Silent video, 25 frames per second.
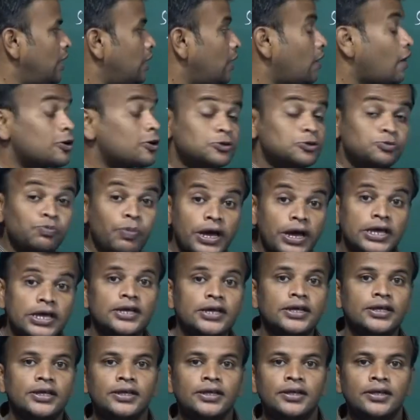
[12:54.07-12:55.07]
Cos
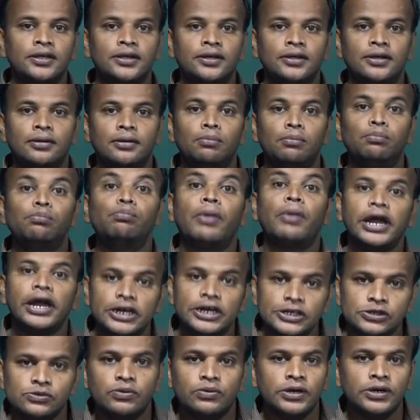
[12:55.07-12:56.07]
pi,
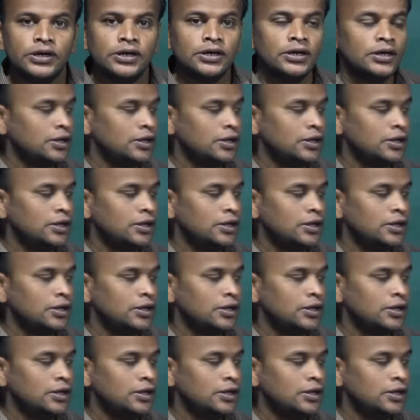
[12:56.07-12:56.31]
minus 1.